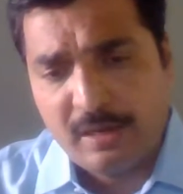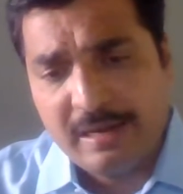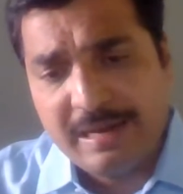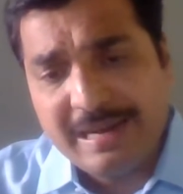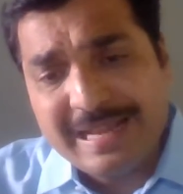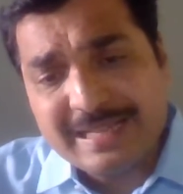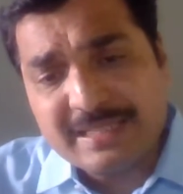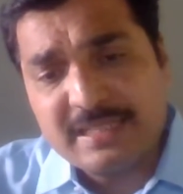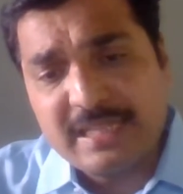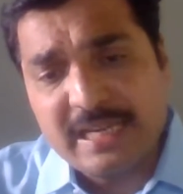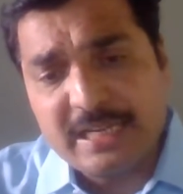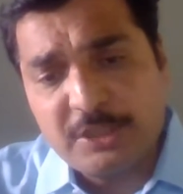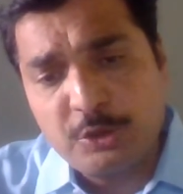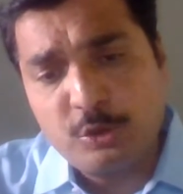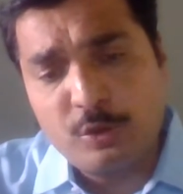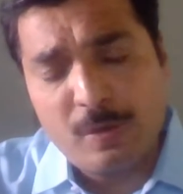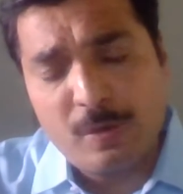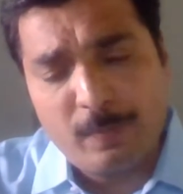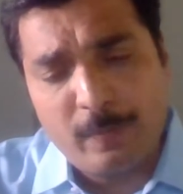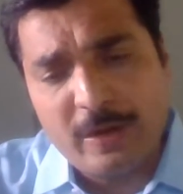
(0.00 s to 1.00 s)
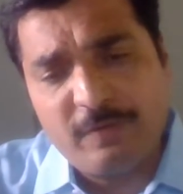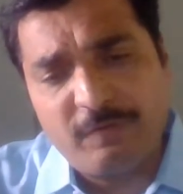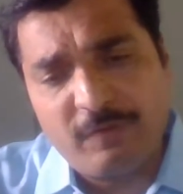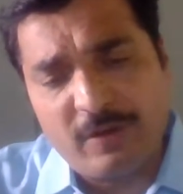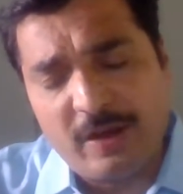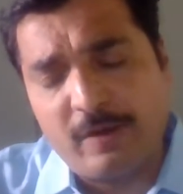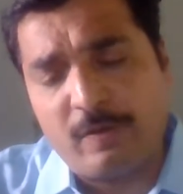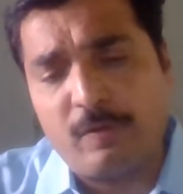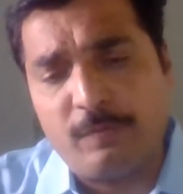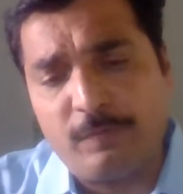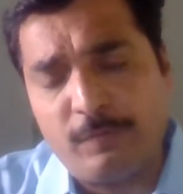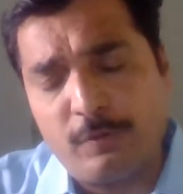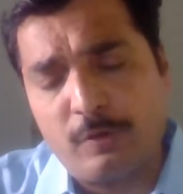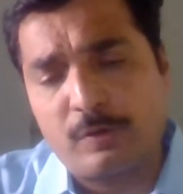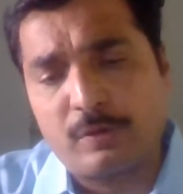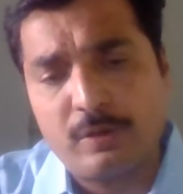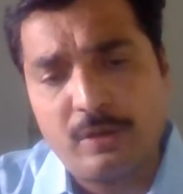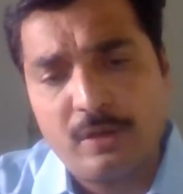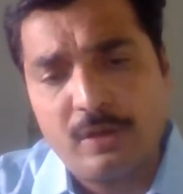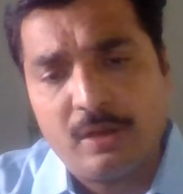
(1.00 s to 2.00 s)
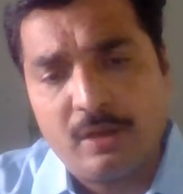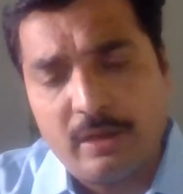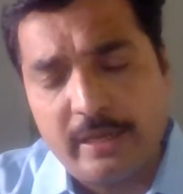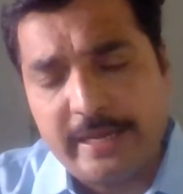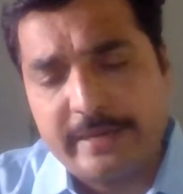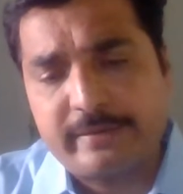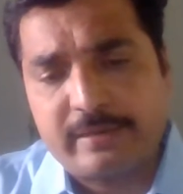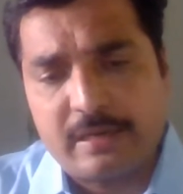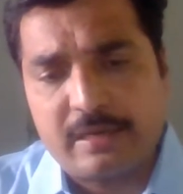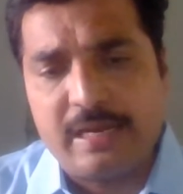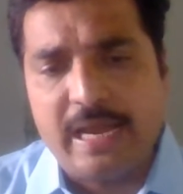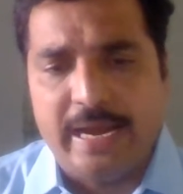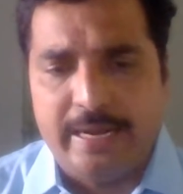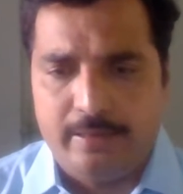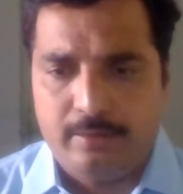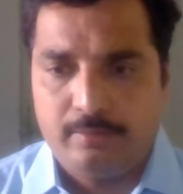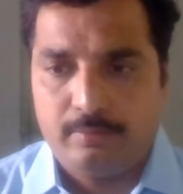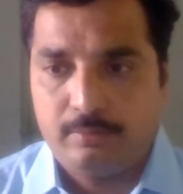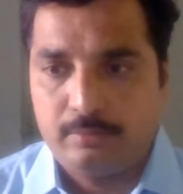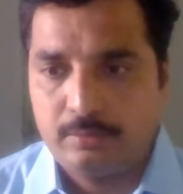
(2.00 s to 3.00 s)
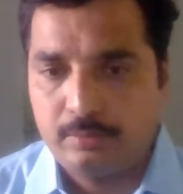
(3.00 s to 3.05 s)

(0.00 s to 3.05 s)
less than 0.54 hectare land,